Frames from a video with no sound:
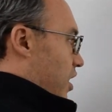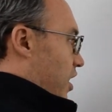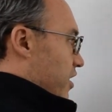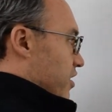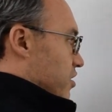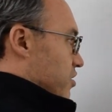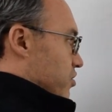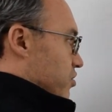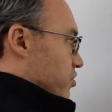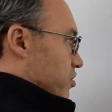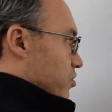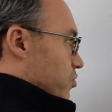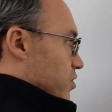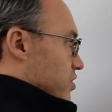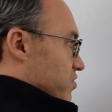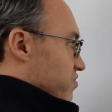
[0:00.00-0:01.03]
I can
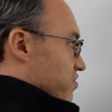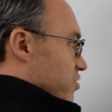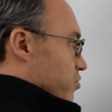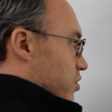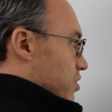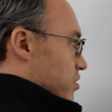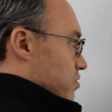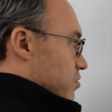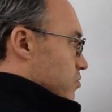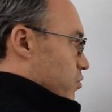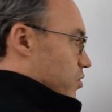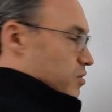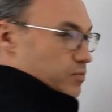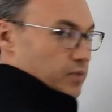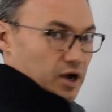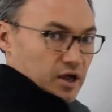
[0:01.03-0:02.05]
go and see
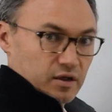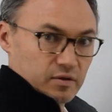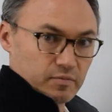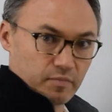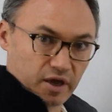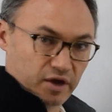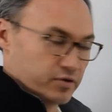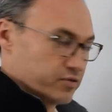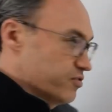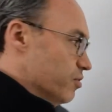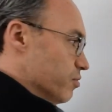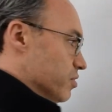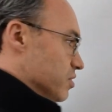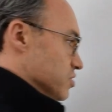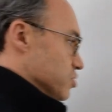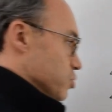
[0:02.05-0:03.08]
what my Maker
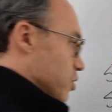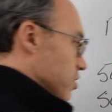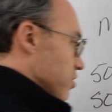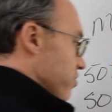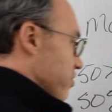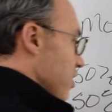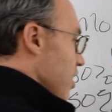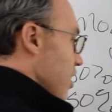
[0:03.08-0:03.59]
token is worth.